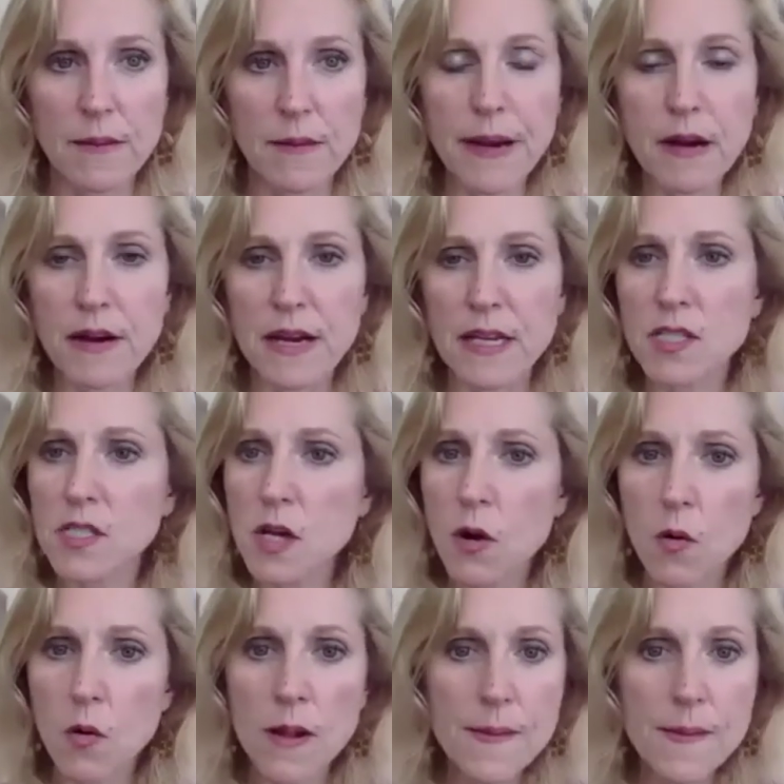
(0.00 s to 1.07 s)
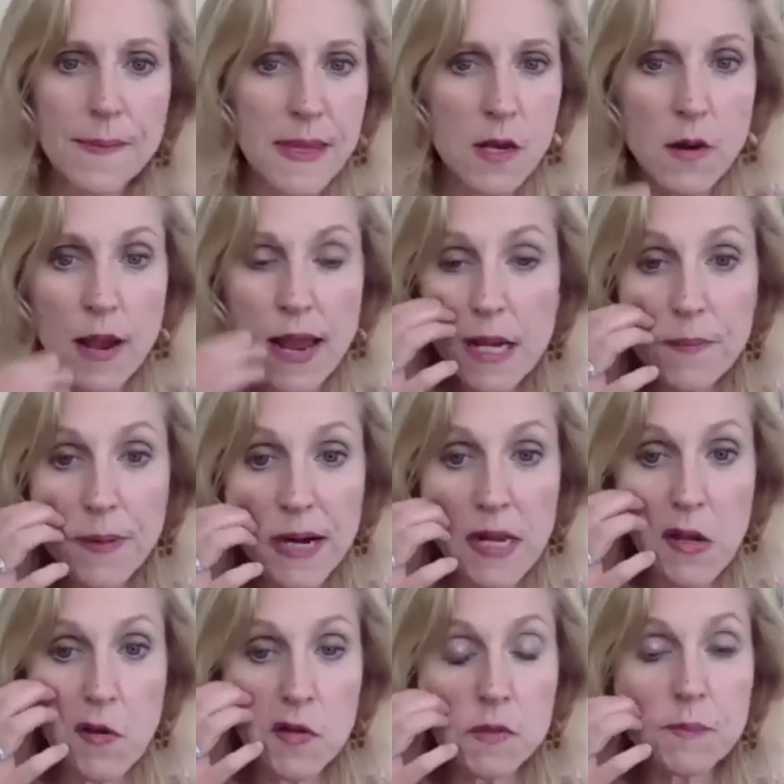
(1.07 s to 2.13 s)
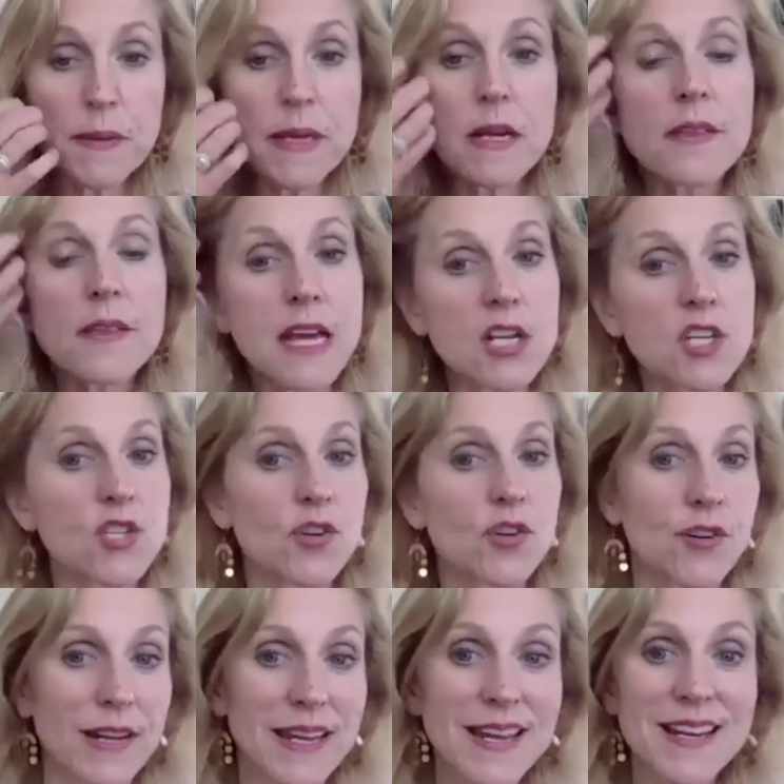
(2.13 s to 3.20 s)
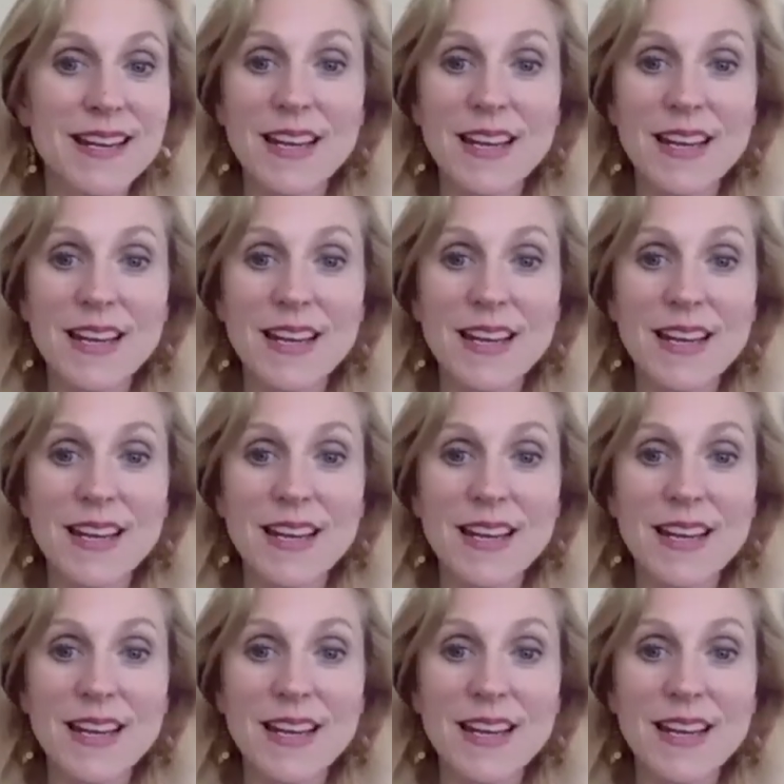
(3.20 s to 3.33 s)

buried. So, you know, anybody who's been on that journey and,